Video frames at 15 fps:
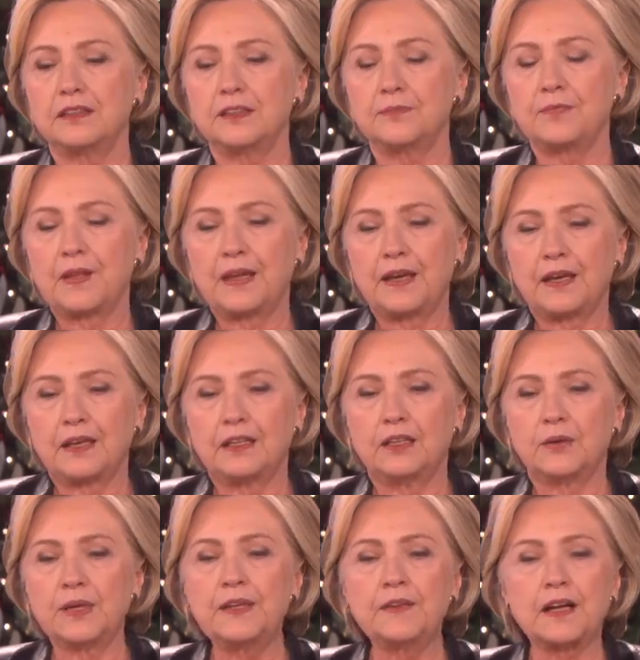the you
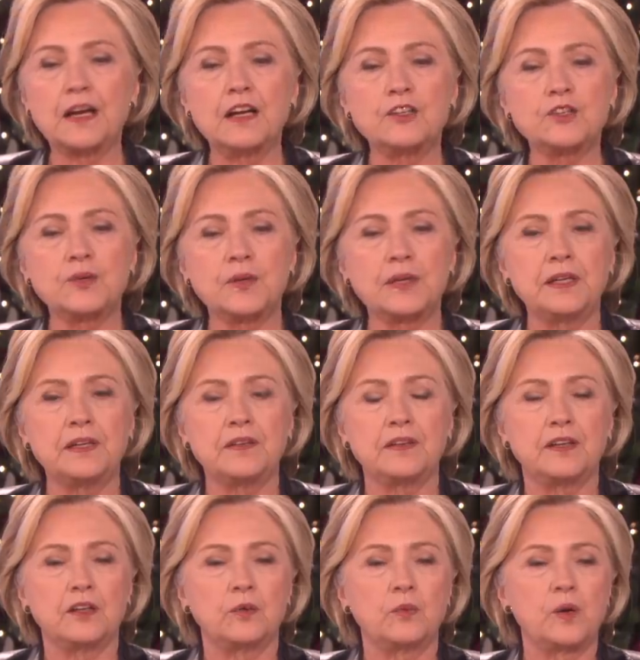know, in the country,
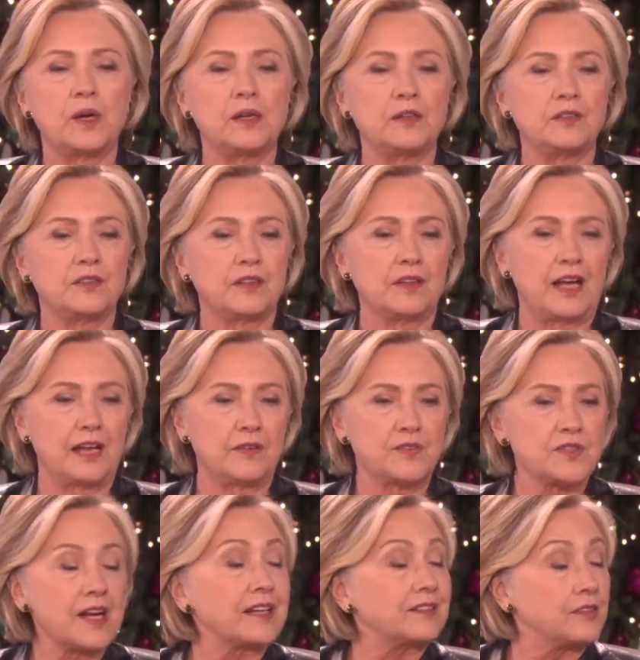there was a lot of
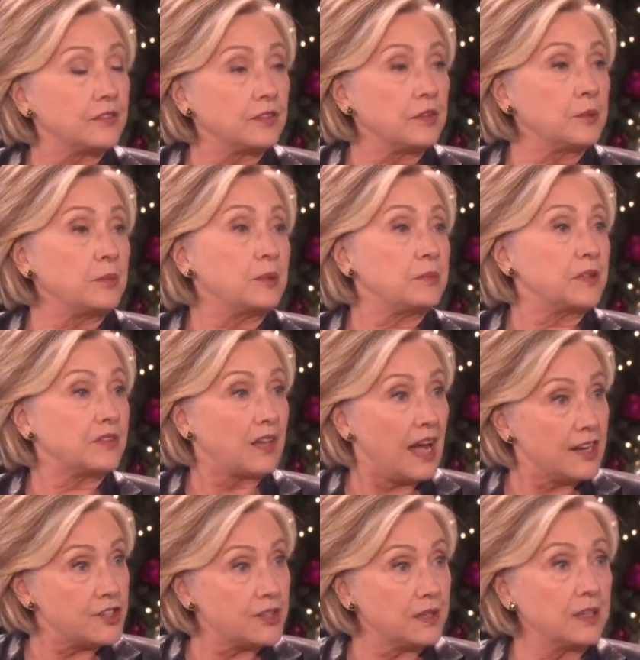sexism and
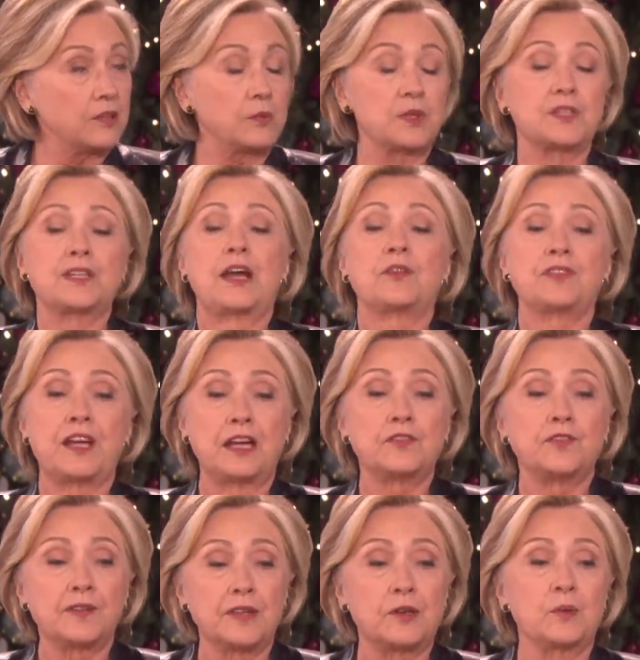misogyny, which now
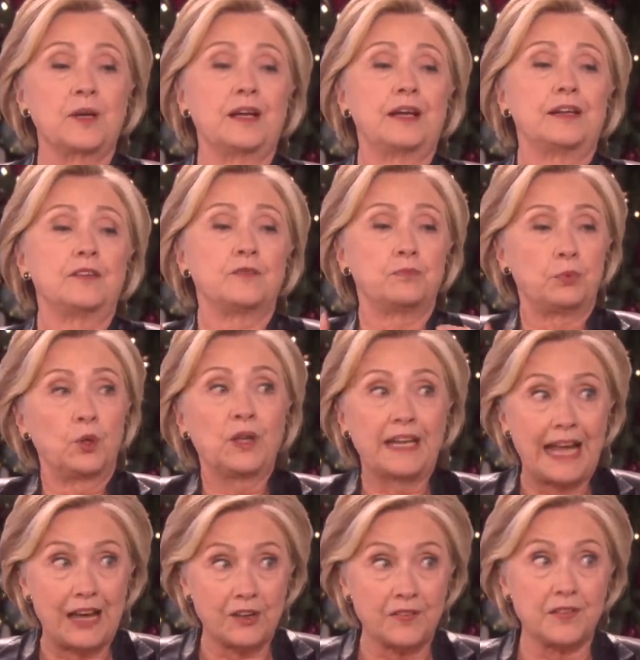thankfully we're kind of
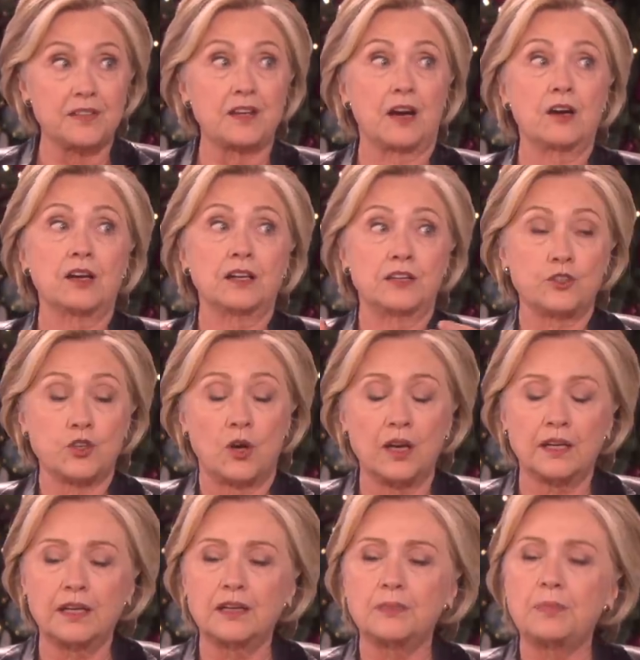pulling out of the dark and
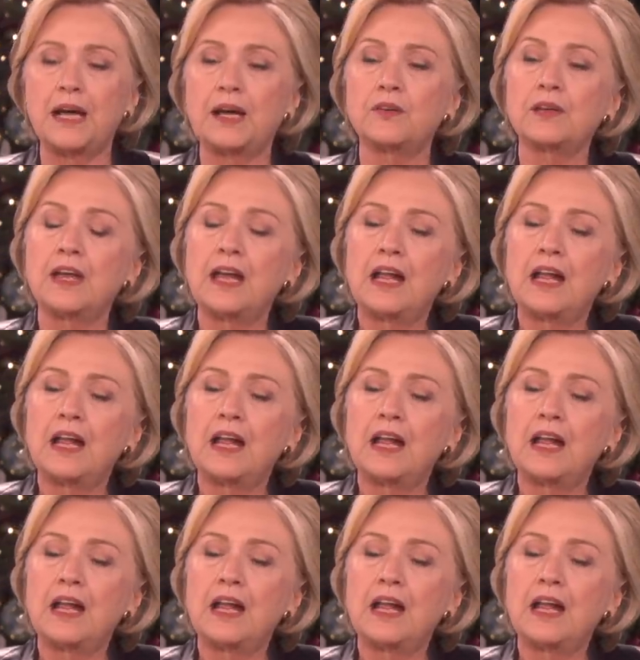talking about.